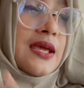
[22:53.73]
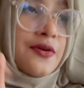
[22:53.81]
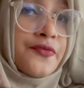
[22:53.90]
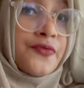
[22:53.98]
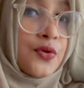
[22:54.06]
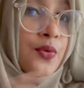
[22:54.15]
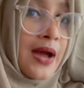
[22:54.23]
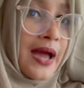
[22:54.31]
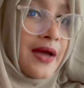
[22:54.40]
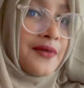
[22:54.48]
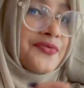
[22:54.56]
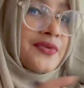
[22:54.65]
if you
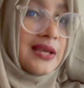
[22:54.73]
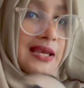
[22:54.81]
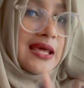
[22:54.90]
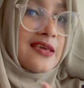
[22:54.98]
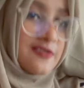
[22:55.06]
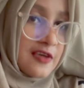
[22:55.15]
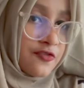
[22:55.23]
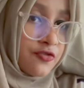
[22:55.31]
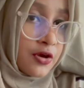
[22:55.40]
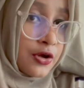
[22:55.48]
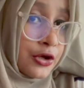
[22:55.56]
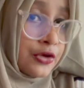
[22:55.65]
have less
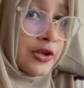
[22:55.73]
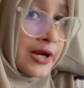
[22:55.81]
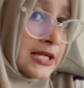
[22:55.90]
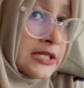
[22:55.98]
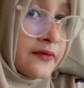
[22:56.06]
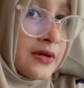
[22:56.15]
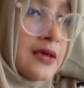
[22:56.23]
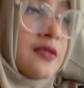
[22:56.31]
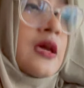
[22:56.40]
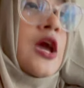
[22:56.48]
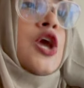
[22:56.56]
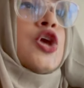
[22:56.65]
extracurricular activities,